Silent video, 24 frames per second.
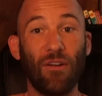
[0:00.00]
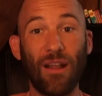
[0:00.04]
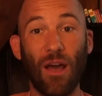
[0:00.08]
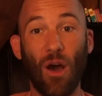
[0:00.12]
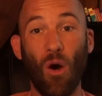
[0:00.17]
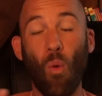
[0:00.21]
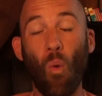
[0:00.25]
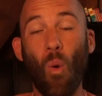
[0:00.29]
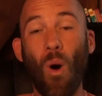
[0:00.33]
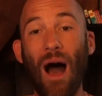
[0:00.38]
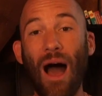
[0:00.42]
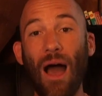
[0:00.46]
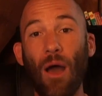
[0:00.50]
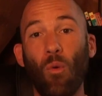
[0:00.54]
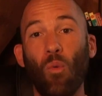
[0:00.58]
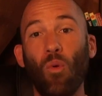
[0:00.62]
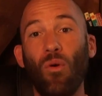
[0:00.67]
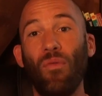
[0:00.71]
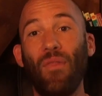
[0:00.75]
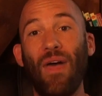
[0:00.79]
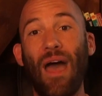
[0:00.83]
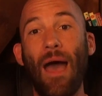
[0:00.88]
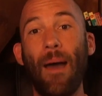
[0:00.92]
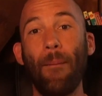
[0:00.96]
Now, why
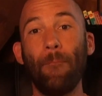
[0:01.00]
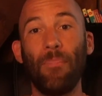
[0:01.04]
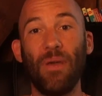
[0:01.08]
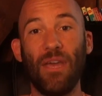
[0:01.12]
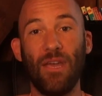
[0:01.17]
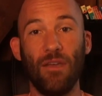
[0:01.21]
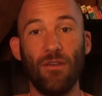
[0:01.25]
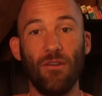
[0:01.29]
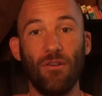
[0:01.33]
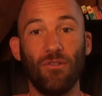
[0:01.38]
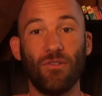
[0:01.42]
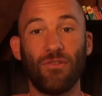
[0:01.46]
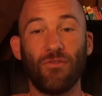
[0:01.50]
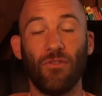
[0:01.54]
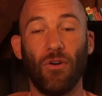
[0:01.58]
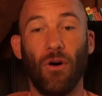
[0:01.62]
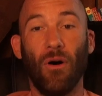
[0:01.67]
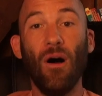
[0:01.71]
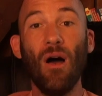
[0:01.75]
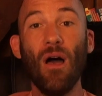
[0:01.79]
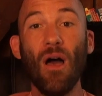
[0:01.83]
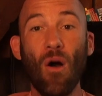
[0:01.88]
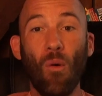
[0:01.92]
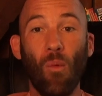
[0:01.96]
would that be
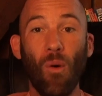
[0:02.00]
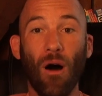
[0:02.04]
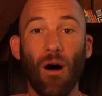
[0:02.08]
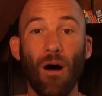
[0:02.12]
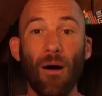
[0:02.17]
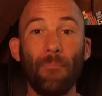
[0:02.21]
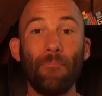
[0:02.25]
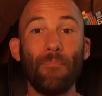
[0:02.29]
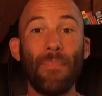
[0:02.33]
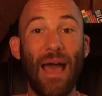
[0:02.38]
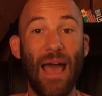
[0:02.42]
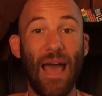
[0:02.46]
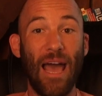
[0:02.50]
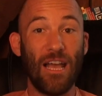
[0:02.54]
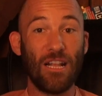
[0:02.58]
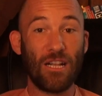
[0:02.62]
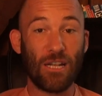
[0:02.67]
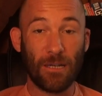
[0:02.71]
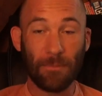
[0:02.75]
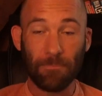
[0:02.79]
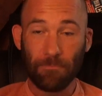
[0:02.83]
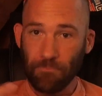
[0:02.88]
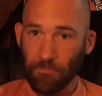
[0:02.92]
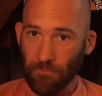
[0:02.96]
useful? Well,
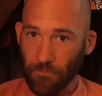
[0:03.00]
imagine